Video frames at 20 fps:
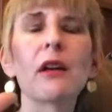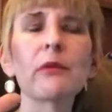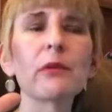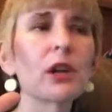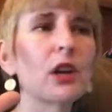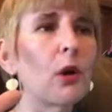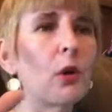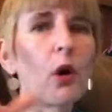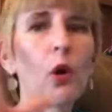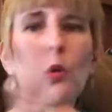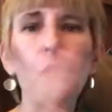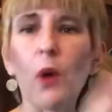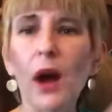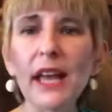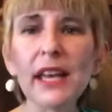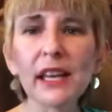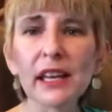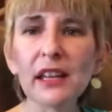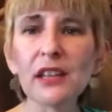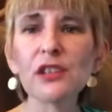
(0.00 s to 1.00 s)
you know,
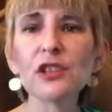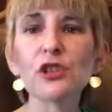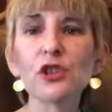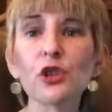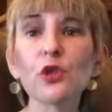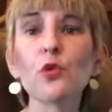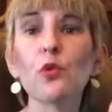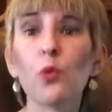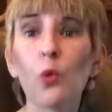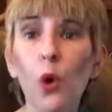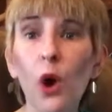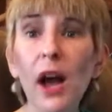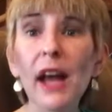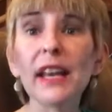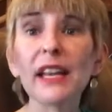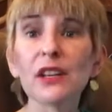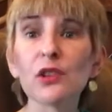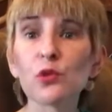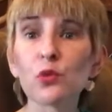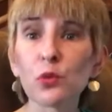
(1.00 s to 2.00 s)
awakened to
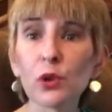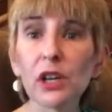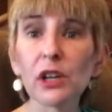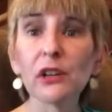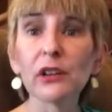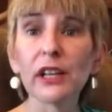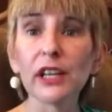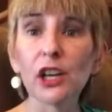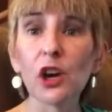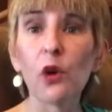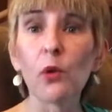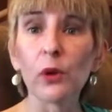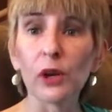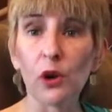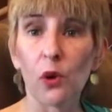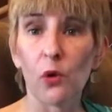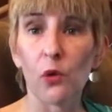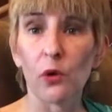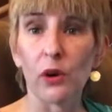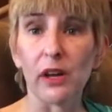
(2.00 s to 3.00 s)
what is really going
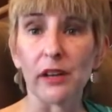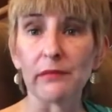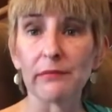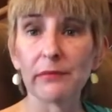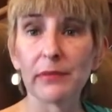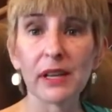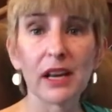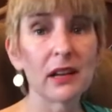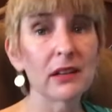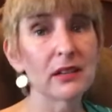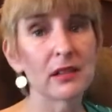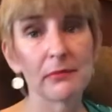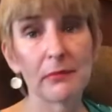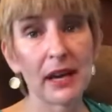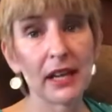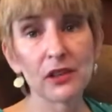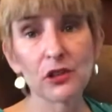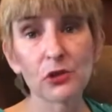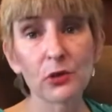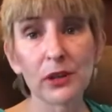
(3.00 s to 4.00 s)
on because
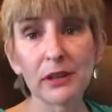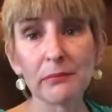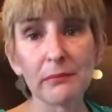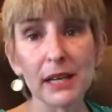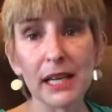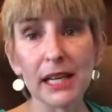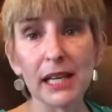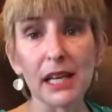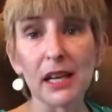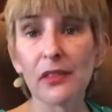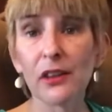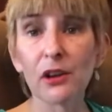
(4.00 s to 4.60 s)
mainstream media,